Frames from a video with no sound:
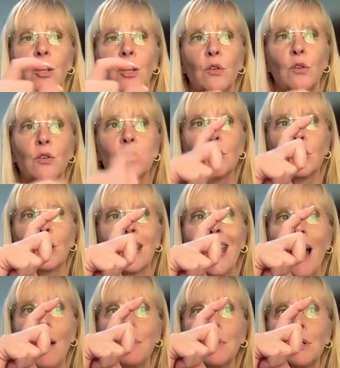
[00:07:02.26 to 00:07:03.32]
you use the
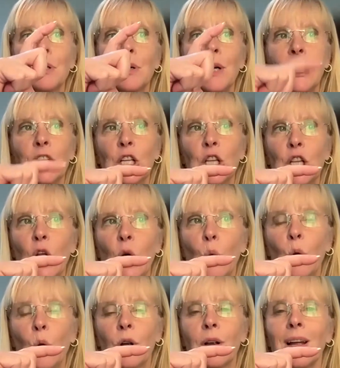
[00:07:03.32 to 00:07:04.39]
capital and
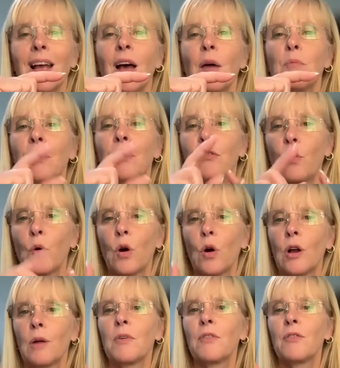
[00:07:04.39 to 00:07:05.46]
lower
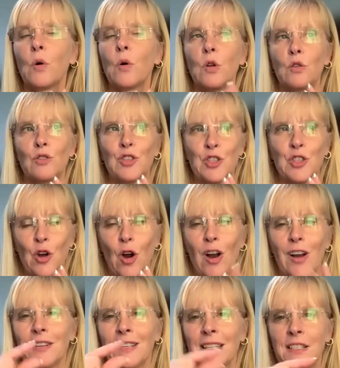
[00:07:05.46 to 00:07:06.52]
before you
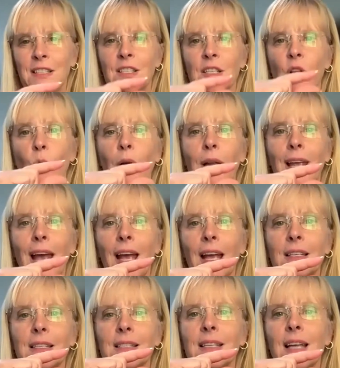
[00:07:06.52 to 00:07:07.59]
start. This is
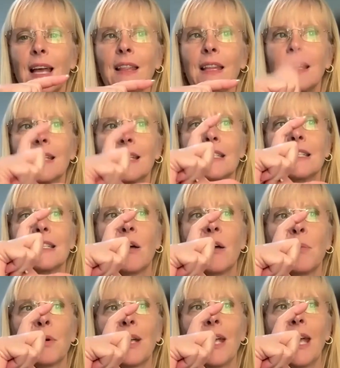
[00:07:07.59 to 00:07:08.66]
lowercase, and then this is
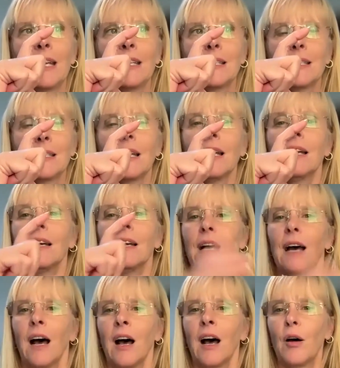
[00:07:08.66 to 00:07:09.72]
uppercase.
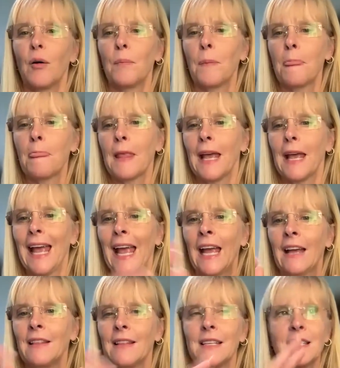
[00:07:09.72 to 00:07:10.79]

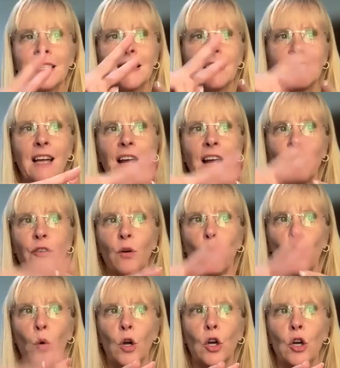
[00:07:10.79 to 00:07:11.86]
And this is a sign for
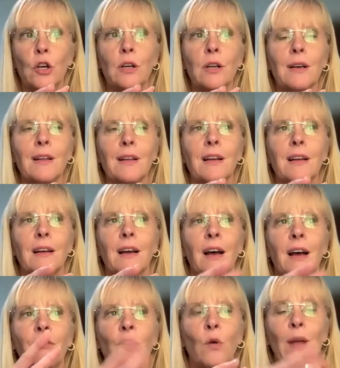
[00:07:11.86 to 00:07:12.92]
word,
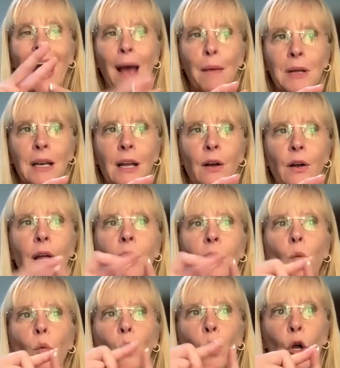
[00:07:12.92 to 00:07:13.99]
vocabulary,
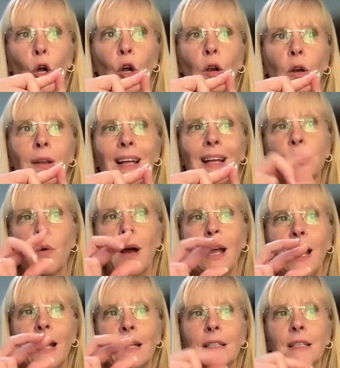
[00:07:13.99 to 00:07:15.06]
word. That's why
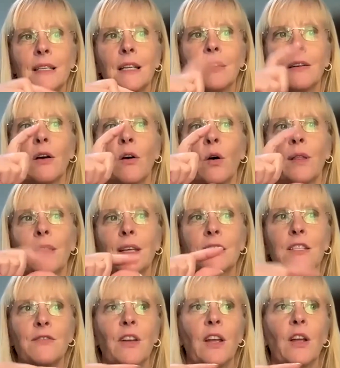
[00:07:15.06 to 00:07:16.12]
I did it on
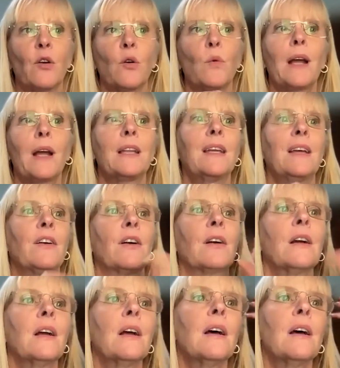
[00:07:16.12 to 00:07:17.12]
this finger right here.